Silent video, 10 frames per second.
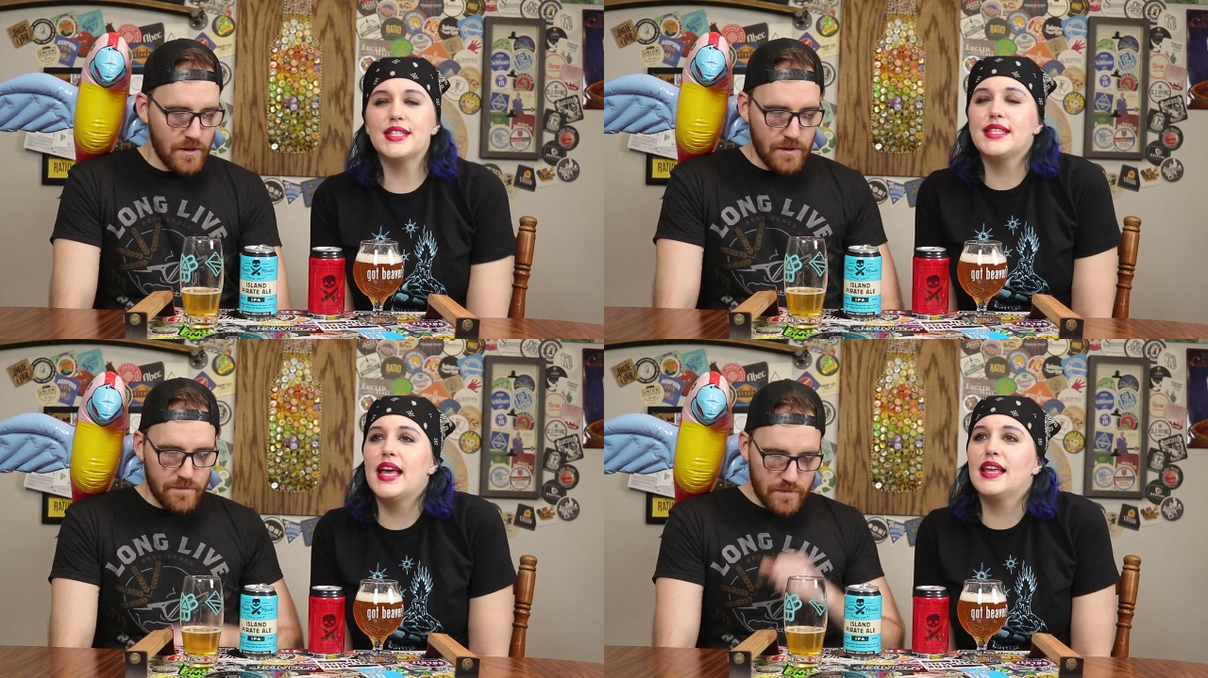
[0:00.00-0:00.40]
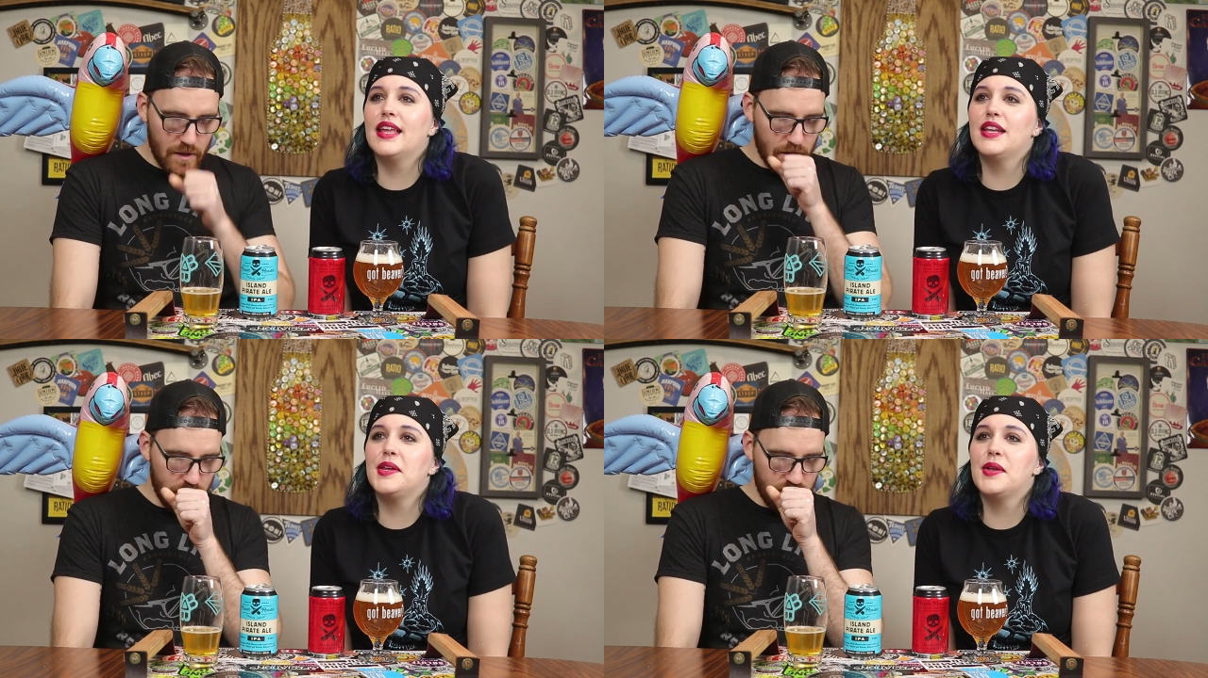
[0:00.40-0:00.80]
Speaker 1: Just like
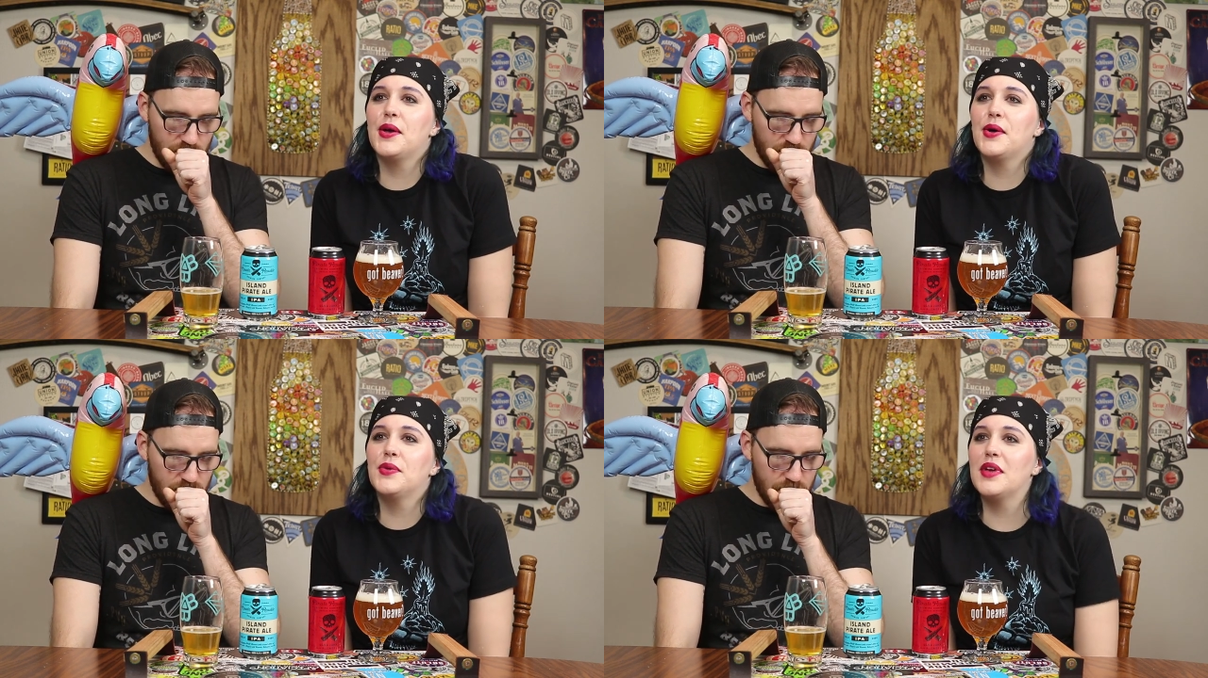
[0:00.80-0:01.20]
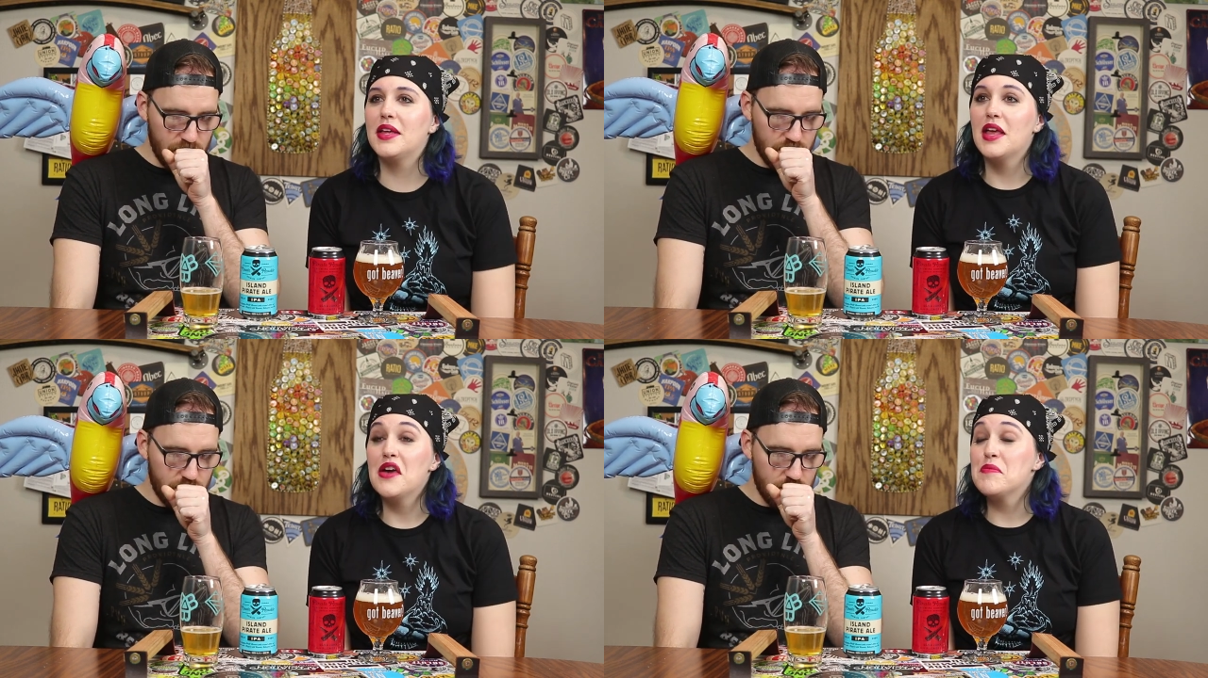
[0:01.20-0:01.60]
letting you know
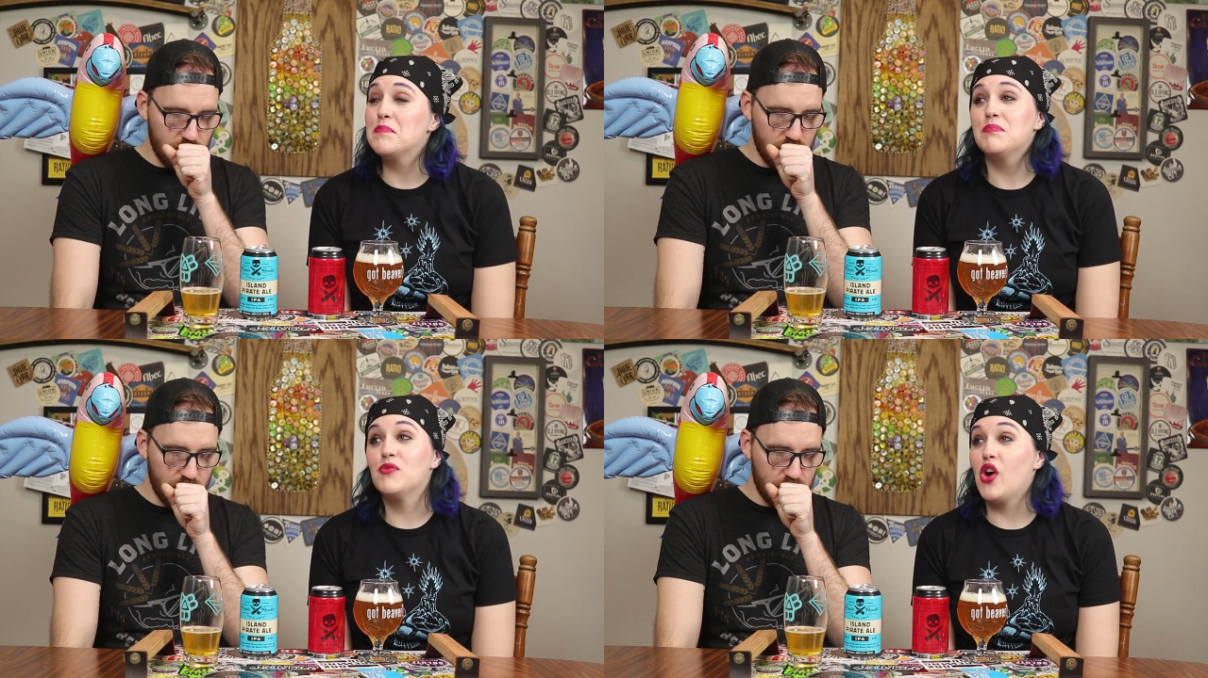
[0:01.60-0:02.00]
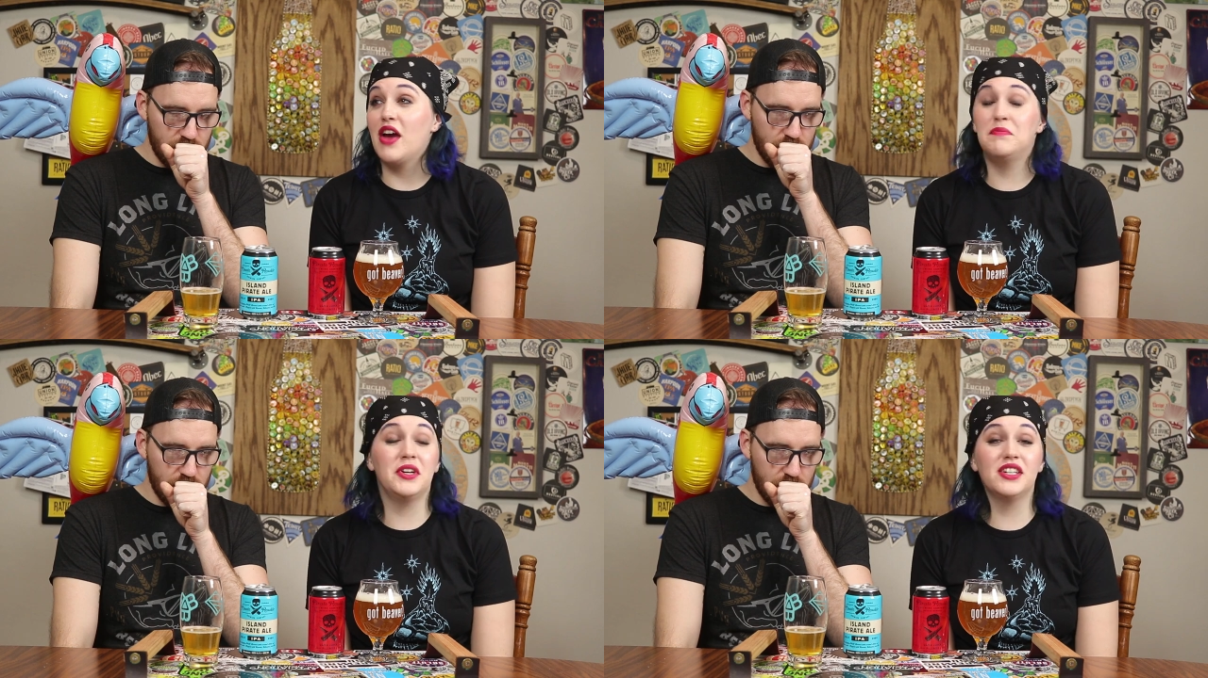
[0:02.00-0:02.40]
that
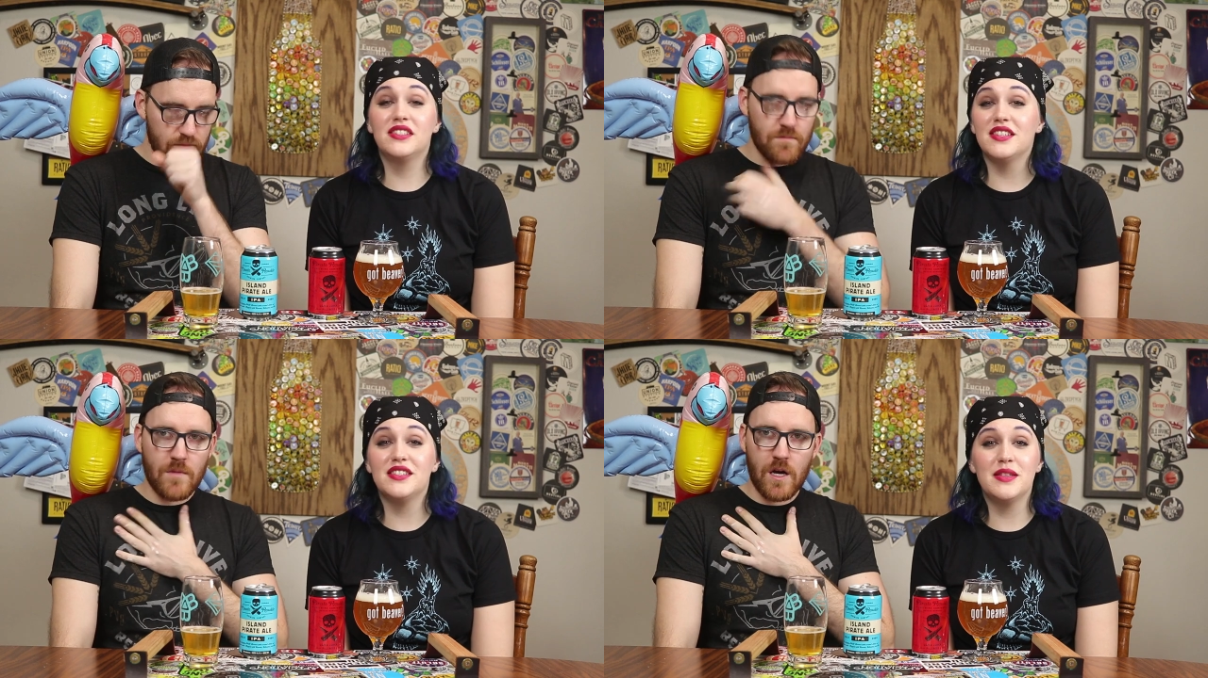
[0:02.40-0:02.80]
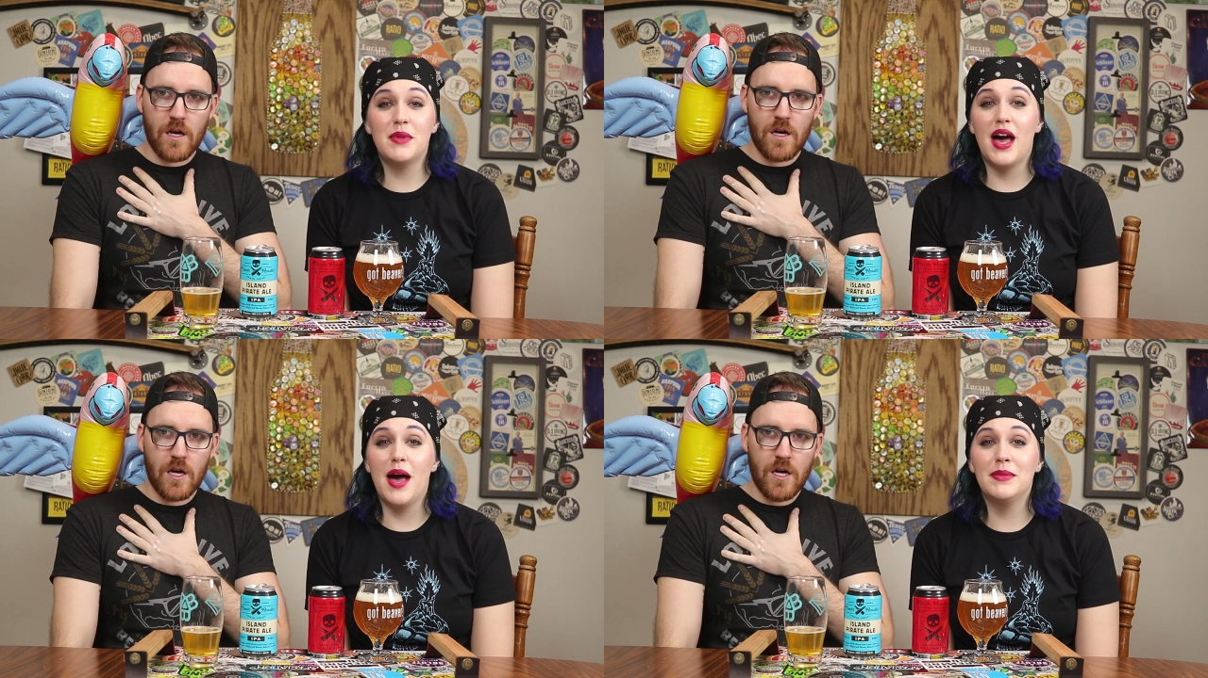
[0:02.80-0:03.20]
craft beer exists in the
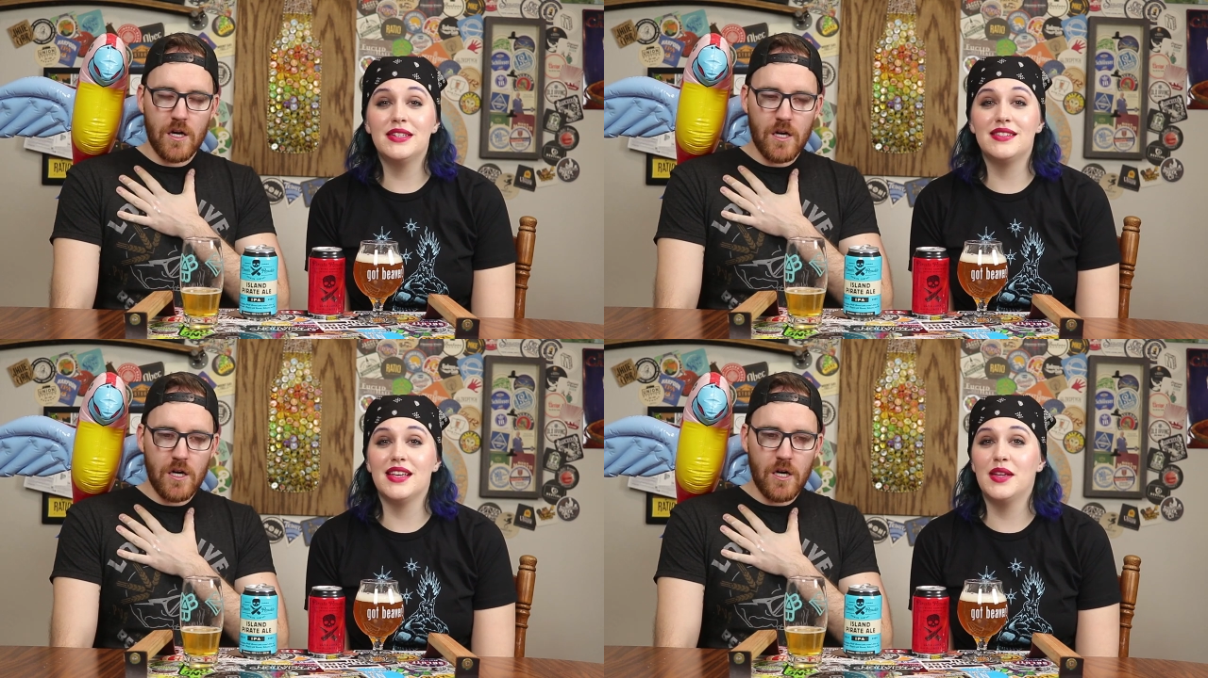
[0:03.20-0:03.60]
Bahamas,